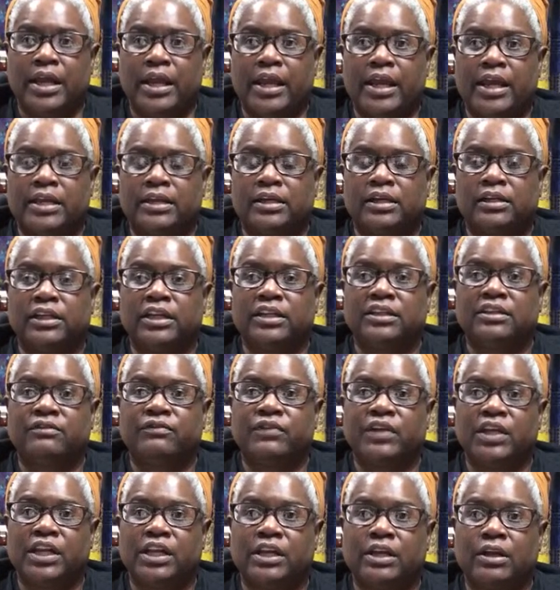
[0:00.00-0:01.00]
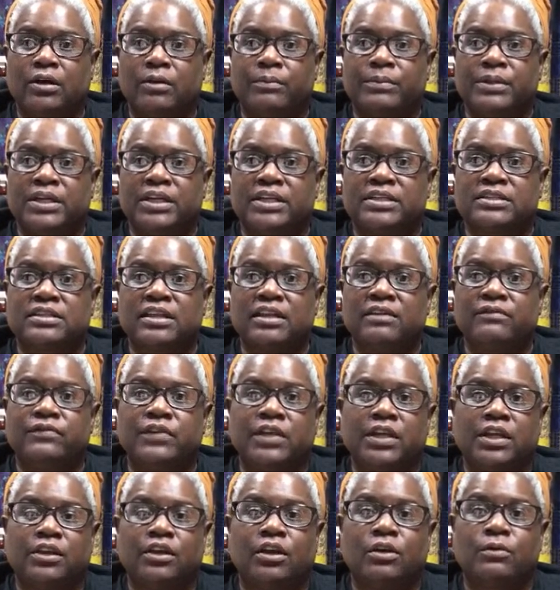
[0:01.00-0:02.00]
And click the video because that
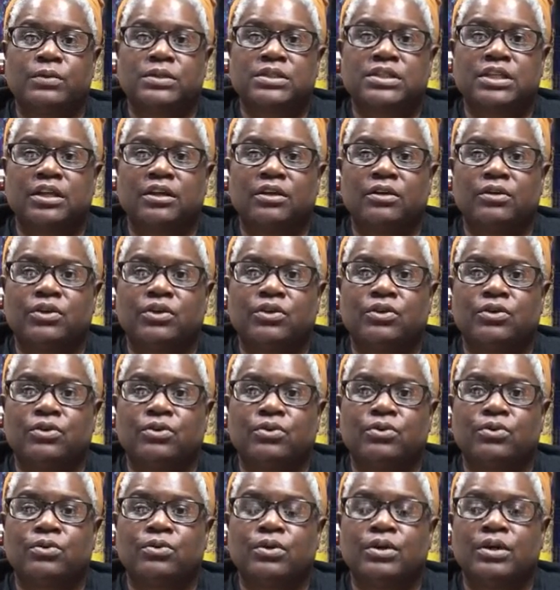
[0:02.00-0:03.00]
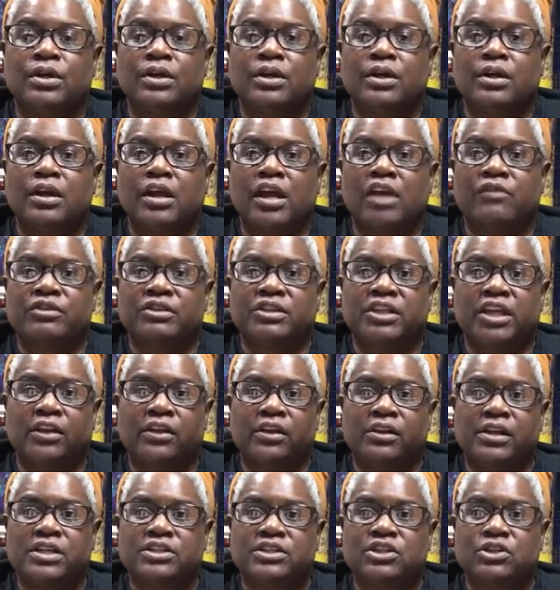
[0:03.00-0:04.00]
video will tell you everything
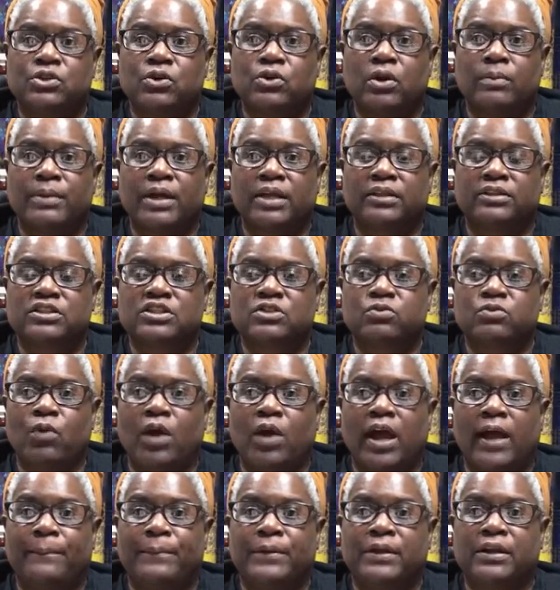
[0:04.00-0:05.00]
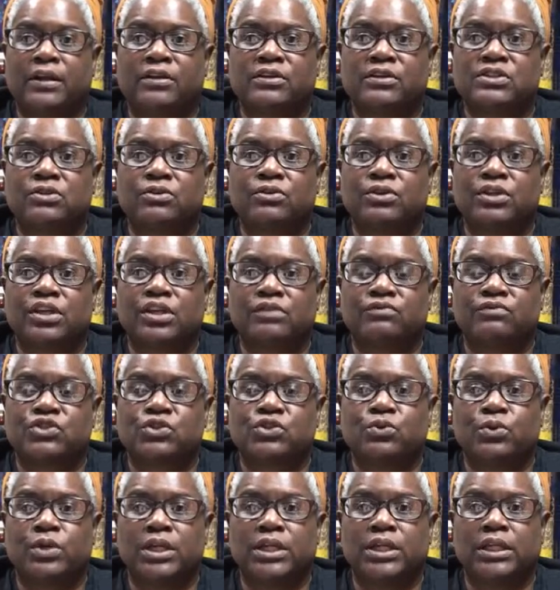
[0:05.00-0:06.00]
you need to know about the swap. It also gives
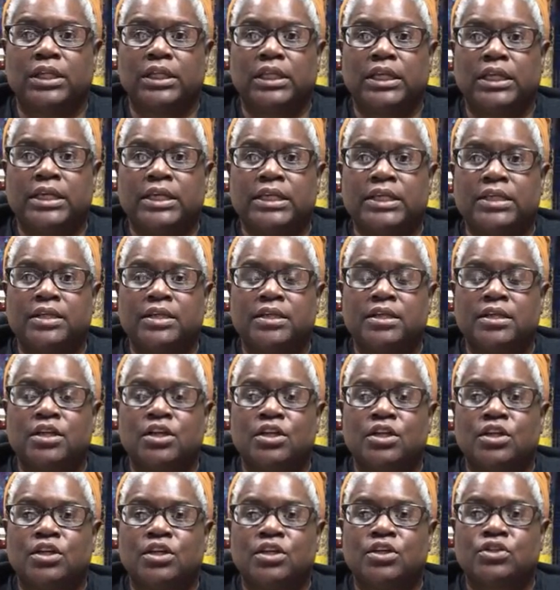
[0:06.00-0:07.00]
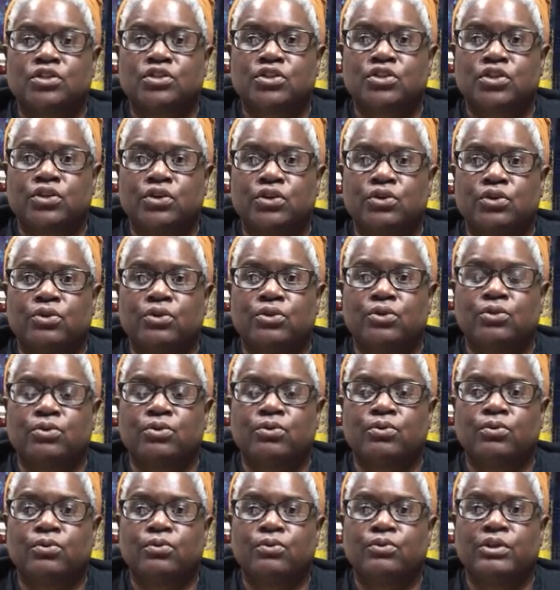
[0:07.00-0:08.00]
you a link
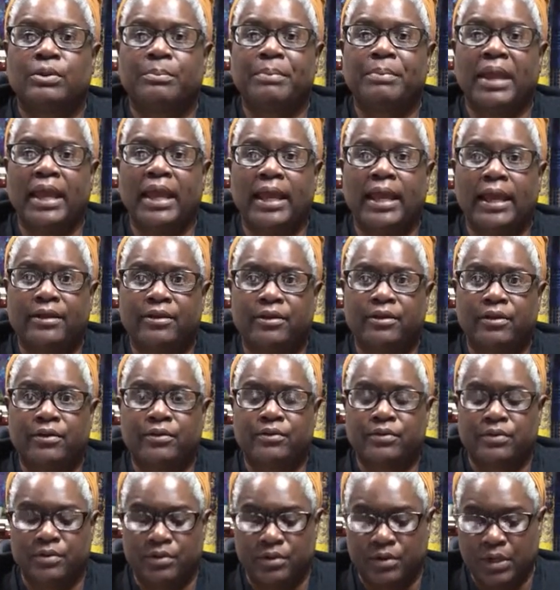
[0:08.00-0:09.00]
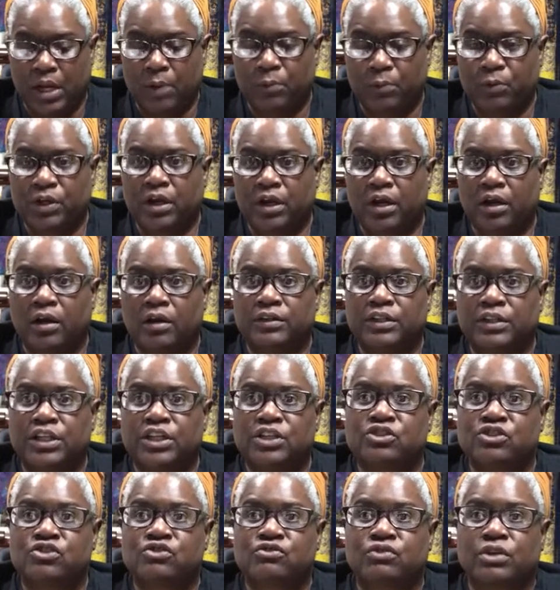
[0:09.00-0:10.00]
to the pattern with all the
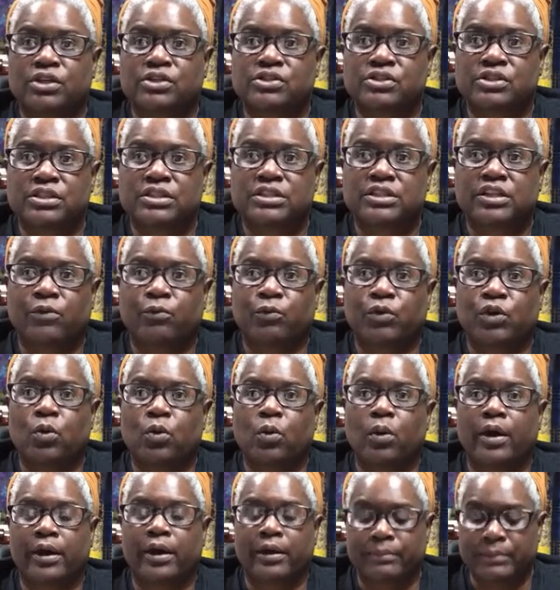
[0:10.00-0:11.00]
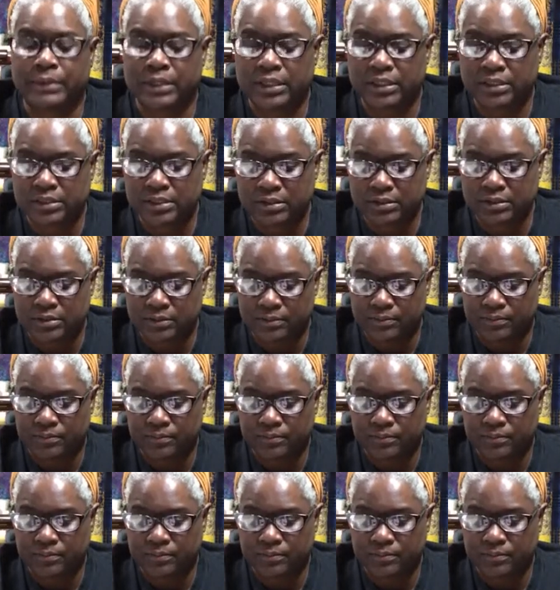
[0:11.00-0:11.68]
instructions and requirements.